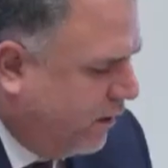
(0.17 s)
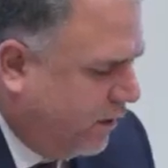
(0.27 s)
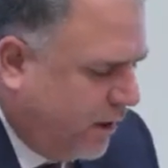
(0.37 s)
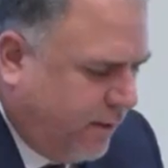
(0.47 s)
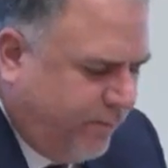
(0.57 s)

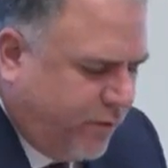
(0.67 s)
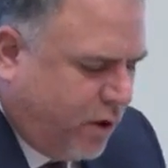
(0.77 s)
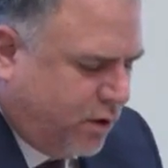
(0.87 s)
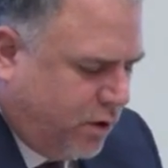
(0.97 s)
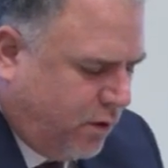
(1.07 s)
here.
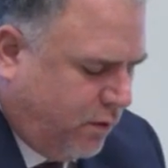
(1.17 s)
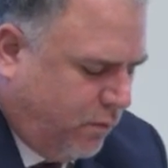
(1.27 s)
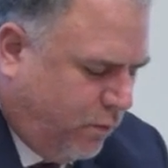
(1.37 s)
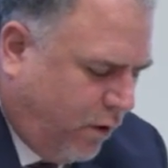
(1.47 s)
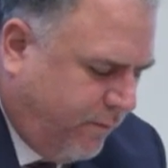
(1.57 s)
Dr.
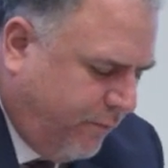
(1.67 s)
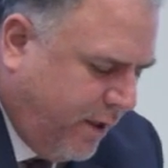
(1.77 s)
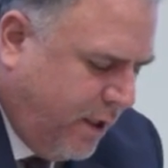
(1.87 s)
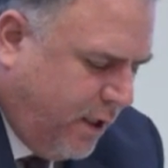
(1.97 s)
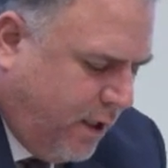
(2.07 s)
Werb,
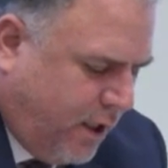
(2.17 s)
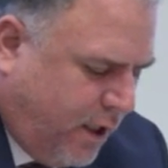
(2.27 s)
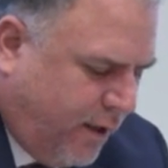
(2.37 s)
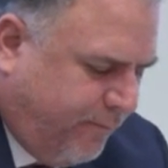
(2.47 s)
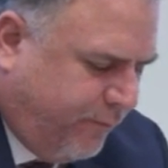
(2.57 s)

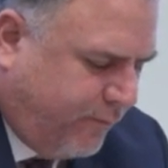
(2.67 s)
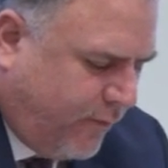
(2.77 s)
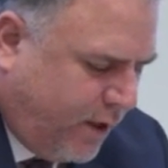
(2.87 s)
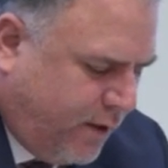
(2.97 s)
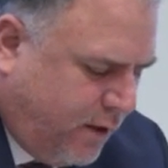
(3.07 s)
I'm
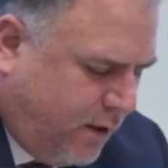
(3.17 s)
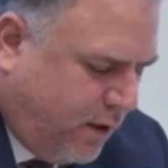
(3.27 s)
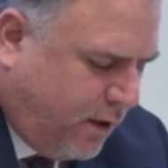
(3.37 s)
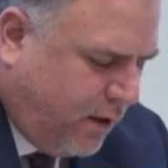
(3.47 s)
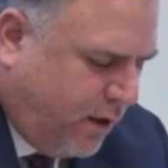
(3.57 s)

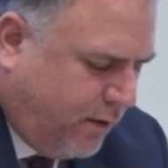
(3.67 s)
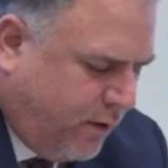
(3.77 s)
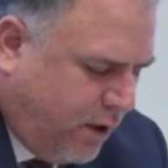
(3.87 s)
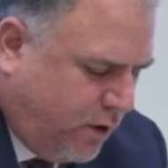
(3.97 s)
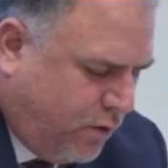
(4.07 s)

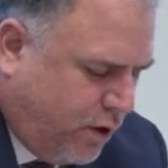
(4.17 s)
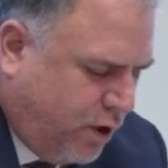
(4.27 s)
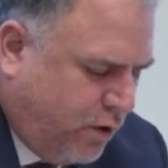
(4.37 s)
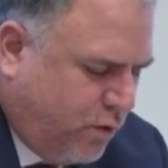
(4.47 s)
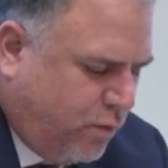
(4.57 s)
going to go to
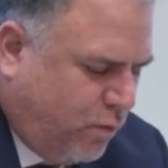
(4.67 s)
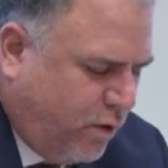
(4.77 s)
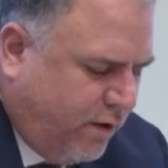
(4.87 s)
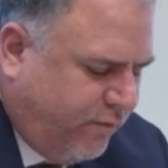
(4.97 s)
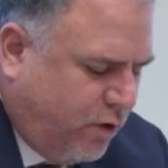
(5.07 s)
you.
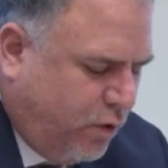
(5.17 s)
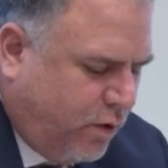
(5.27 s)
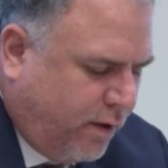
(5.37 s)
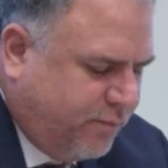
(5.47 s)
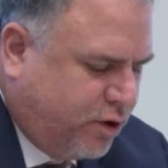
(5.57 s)
What have
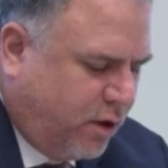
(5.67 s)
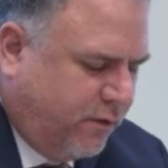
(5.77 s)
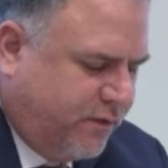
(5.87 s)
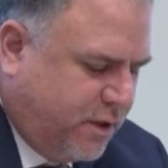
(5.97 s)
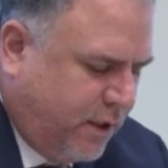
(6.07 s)
you
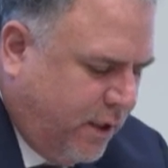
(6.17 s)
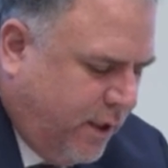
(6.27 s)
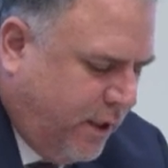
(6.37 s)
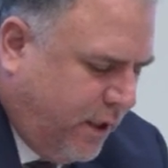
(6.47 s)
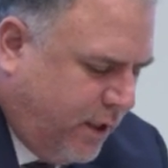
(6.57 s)
observed
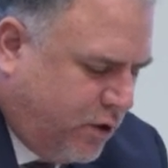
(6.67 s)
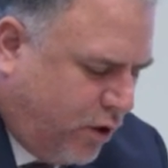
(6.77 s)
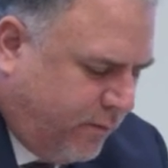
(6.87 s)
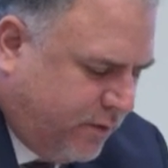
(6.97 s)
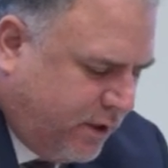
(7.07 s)
in
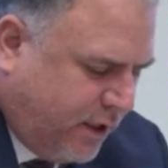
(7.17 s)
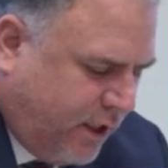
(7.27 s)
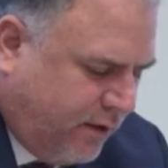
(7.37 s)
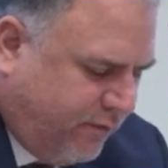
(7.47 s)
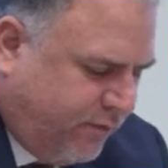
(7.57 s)
terms
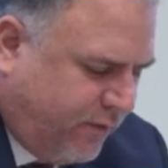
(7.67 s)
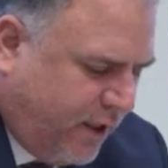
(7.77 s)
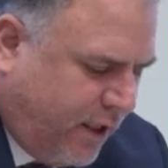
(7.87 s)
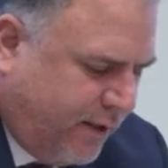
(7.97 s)
of,